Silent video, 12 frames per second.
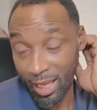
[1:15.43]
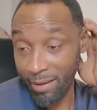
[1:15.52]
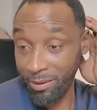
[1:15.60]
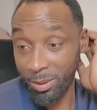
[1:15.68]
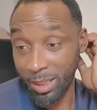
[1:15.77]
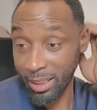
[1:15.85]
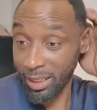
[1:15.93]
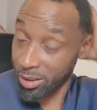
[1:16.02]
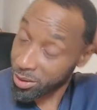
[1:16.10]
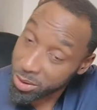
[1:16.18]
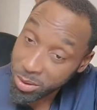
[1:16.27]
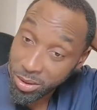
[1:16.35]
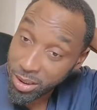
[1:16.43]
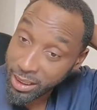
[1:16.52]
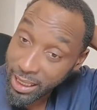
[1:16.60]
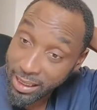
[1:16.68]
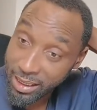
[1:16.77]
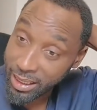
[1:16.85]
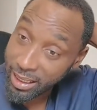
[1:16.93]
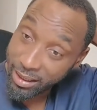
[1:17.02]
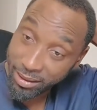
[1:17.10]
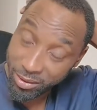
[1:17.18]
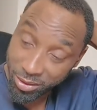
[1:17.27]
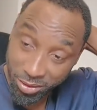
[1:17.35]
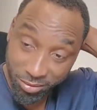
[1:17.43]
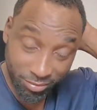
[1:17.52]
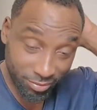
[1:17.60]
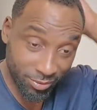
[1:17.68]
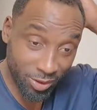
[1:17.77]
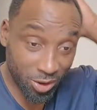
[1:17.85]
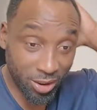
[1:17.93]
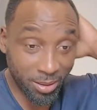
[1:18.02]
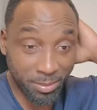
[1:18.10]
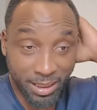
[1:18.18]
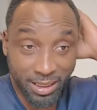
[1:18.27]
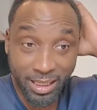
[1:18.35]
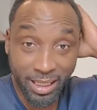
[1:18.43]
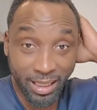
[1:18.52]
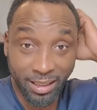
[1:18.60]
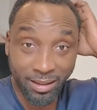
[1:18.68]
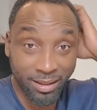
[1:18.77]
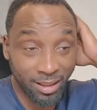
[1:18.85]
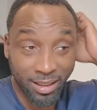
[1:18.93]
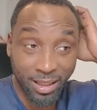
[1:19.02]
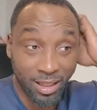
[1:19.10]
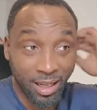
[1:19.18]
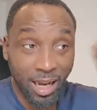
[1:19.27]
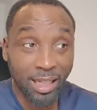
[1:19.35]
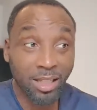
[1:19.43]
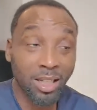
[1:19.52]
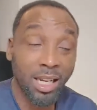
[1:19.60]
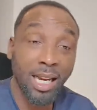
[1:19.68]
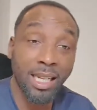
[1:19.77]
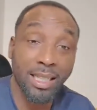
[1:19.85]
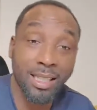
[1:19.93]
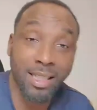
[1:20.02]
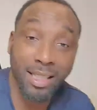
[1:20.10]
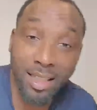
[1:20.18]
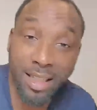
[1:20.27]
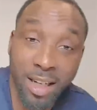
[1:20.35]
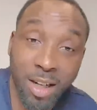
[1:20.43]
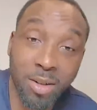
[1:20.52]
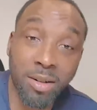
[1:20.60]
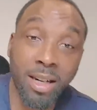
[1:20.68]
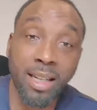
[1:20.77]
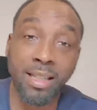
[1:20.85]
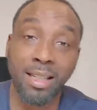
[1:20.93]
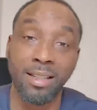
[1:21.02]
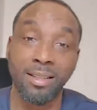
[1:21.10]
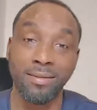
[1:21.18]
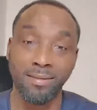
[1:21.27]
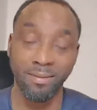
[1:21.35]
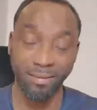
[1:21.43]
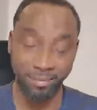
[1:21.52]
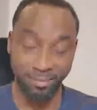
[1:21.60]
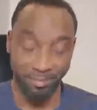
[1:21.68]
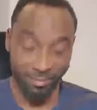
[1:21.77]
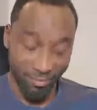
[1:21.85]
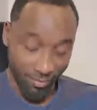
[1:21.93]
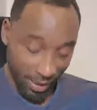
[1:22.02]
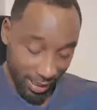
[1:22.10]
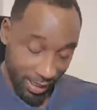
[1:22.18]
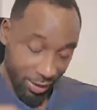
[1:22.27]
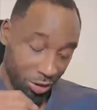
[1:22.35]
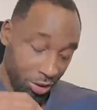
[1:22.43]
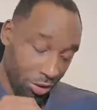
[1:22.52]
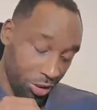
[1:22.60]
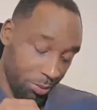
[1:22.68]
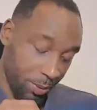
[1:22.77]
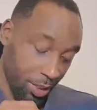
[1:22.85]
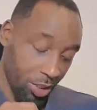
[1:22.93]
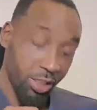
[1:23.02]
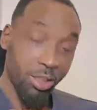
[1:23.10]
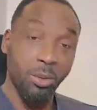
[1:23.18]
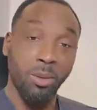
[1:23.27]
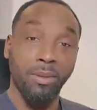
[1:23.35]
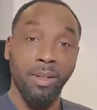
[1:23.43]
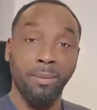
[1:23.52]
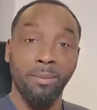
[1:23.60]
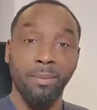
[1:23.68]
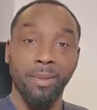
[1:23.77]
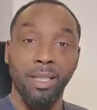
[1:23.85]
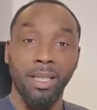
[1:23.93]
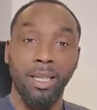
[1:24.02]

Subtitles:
everyone else who's on that set should have been saying, I don't know how this is gonna go right now. And they should have just been honest with him